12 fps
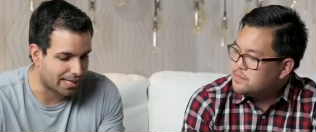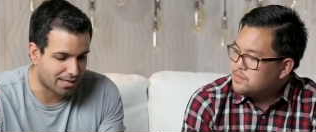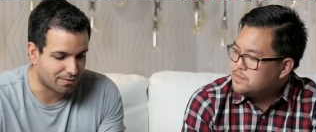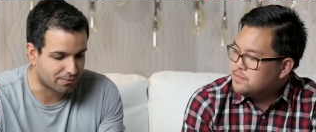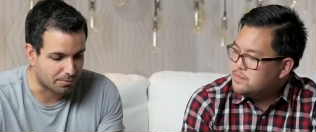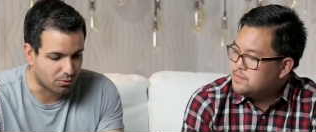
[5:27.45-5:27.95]

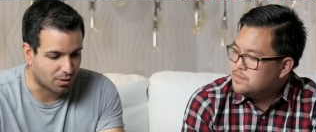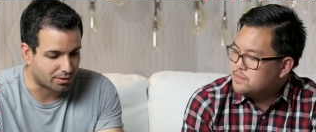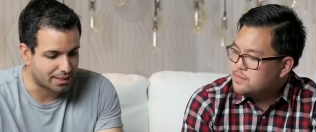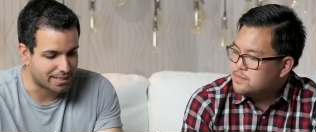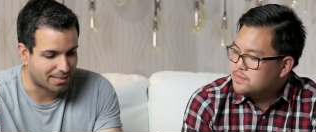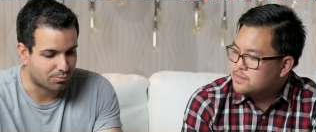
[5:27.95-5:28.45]
Speaker 1: again, from a
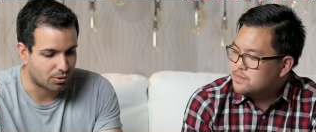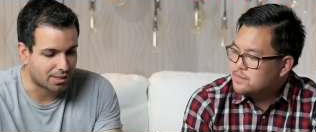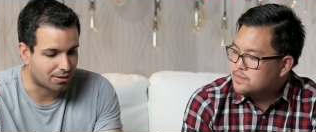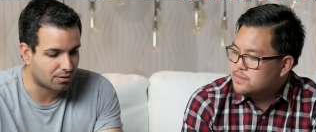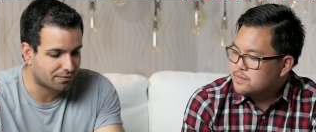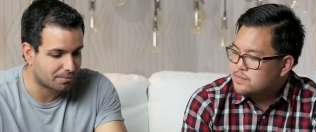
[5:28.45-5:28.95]
quality standpoint,
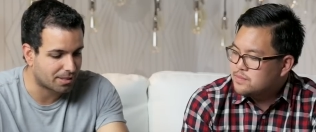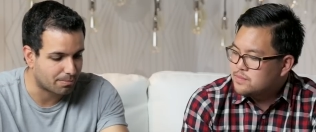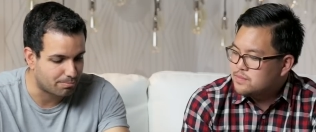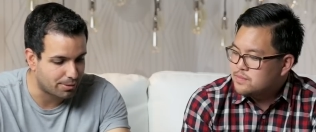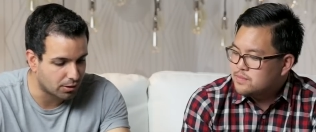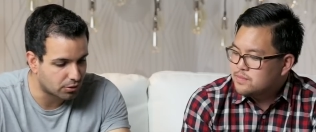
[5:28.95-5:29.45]
not only from the
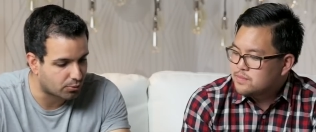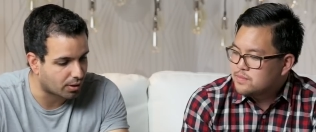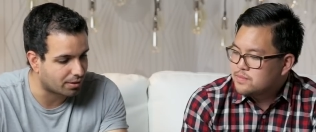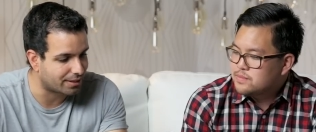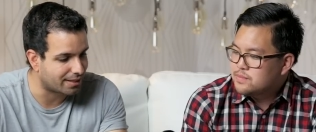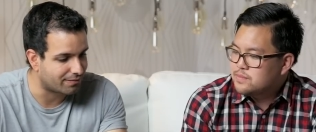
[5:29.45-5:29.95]
build
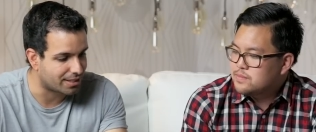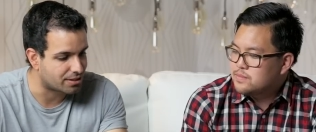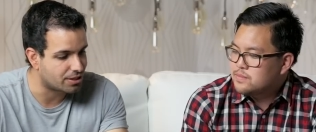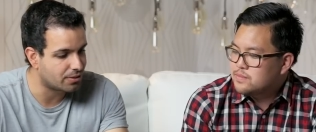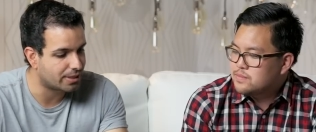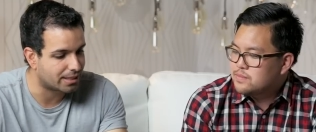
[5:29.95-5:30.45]
quality of this
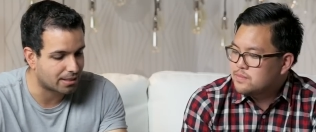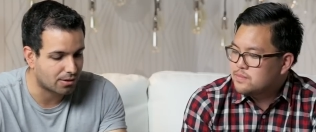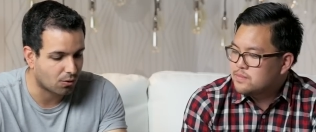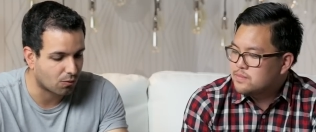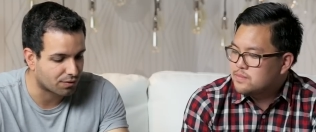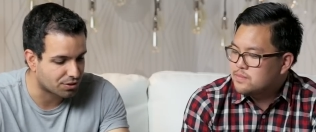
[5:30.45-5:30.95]
unit
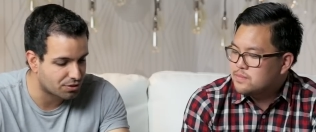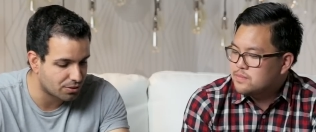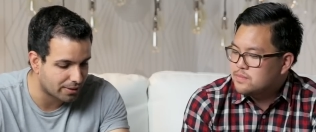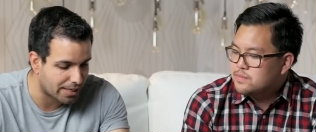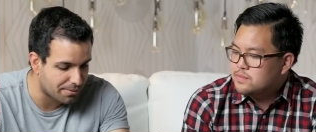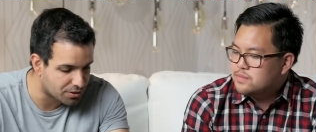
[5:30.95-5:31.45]
over
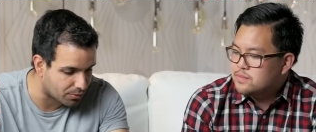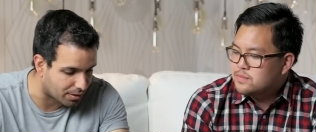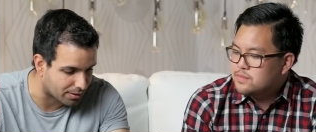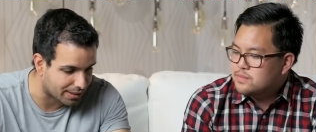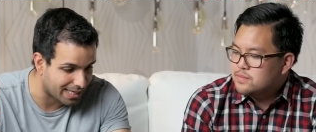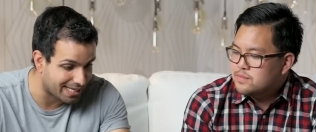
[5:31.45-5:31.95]
to image
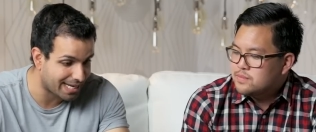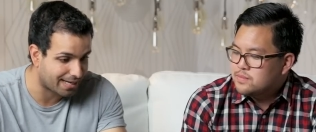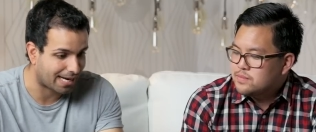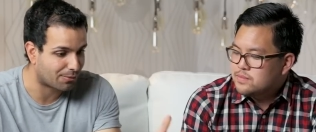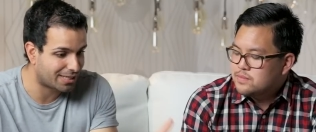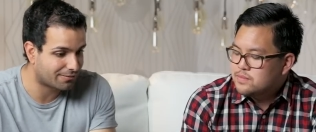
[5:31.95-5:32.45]
quality, again,
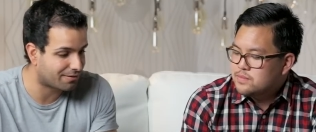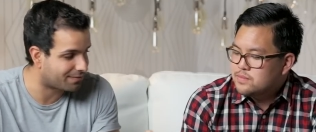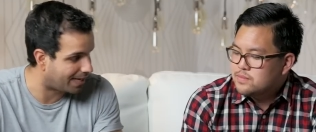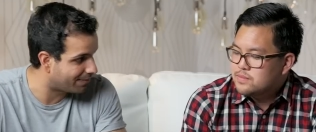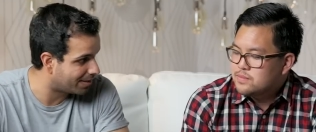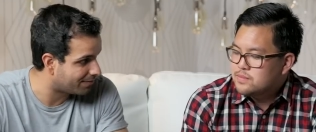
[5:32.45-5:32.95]
I would give it
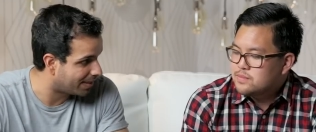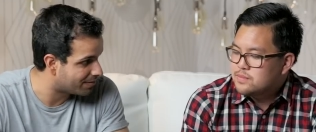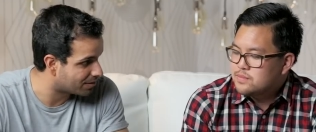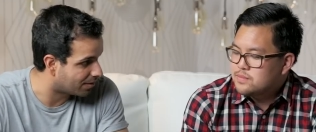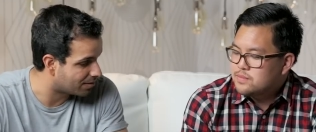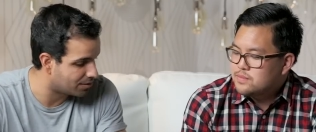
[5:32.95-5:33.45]
five out of five
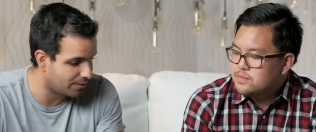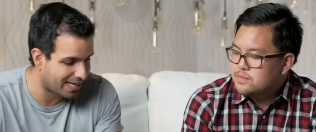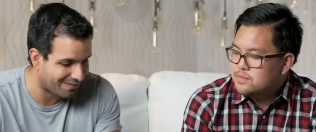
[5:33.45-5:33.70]
stars. Do you